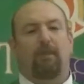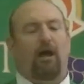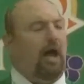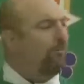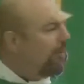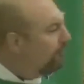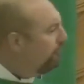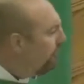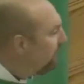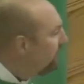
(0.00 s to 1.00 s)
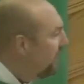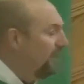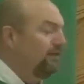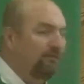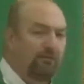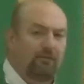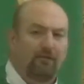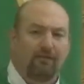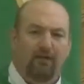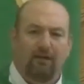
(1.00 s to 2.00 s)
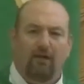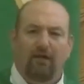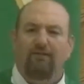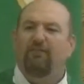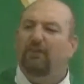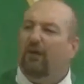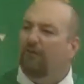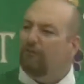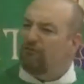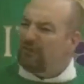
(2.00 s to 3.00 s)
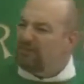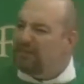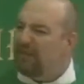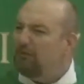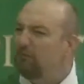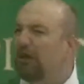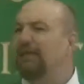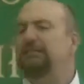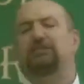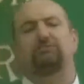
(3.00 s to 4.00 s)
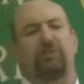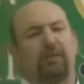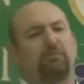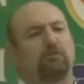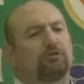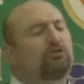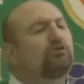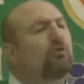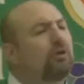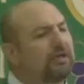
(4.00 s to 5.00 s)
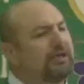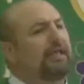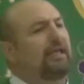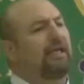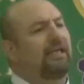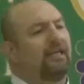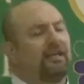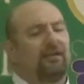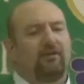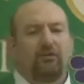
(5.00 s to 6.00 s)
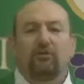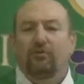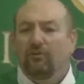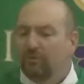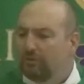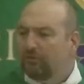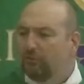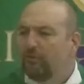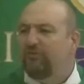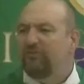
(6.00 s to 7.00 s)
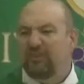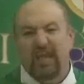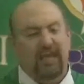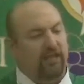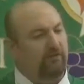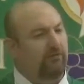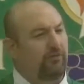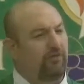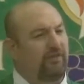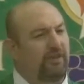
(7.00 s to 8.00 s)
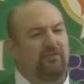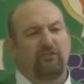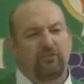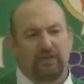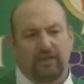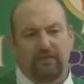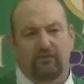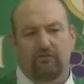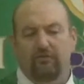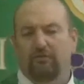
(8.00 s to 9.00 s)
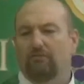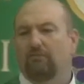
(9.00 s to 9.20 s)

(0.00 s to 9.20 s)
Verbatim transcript: How about fifty? If there are fifty righteous people, surely you would save these cities.